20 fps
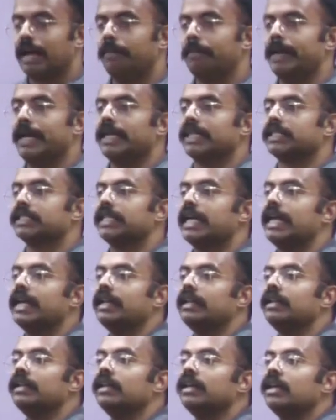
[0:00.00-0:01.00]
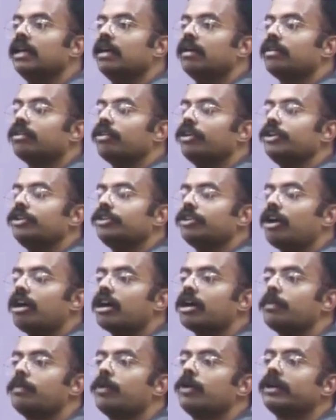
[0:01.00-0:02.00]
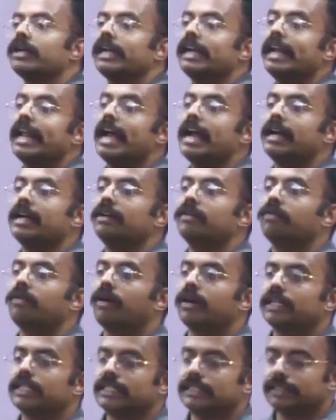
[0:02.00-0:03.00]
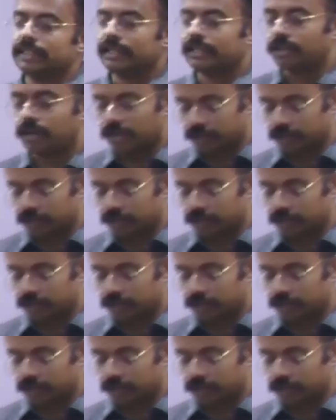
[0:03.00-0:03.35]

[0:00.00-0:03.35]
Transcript: damage. Then we are going to talk about lead. What is the